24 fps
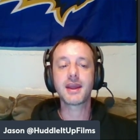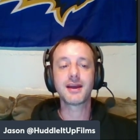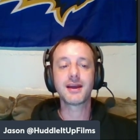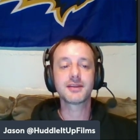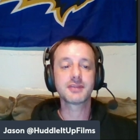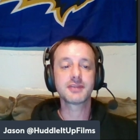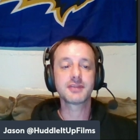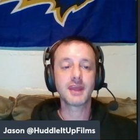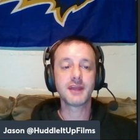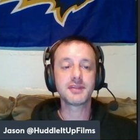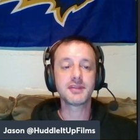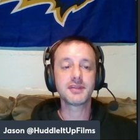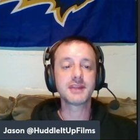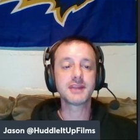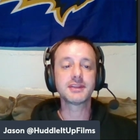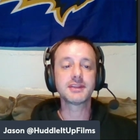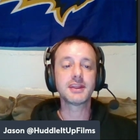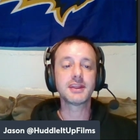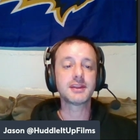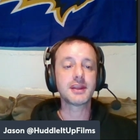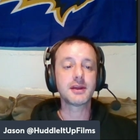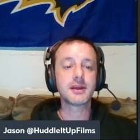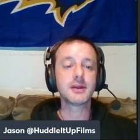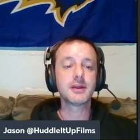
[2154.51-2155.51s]
I, I think
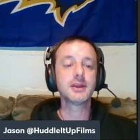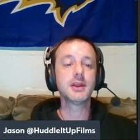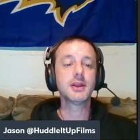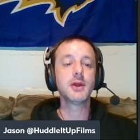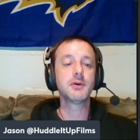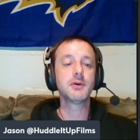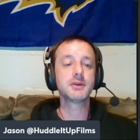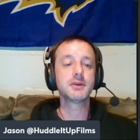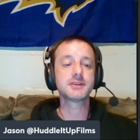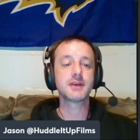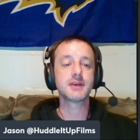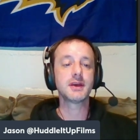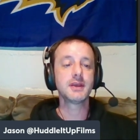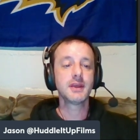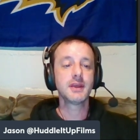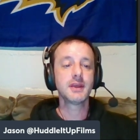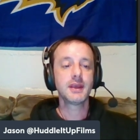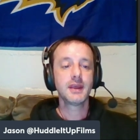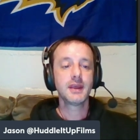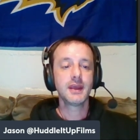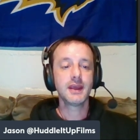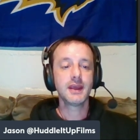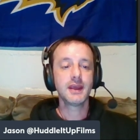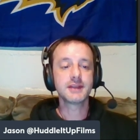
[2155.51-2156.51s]
that they're, mm-hmm. you know, it's a
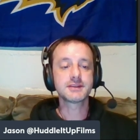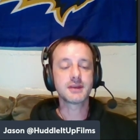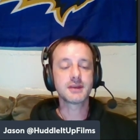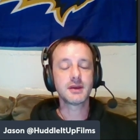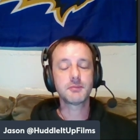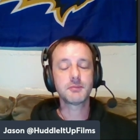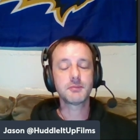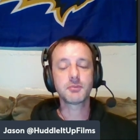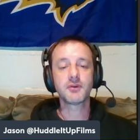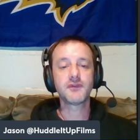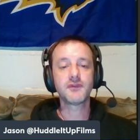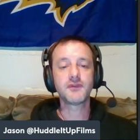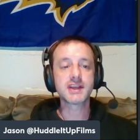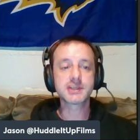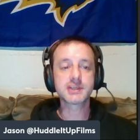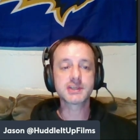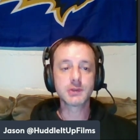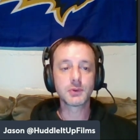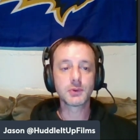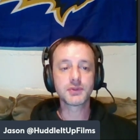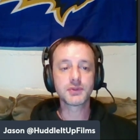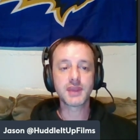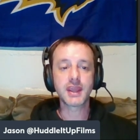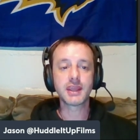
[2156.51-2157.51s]
it's a
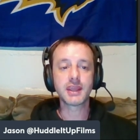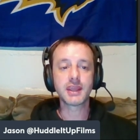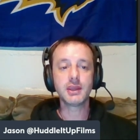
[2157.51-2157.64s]
professional thing.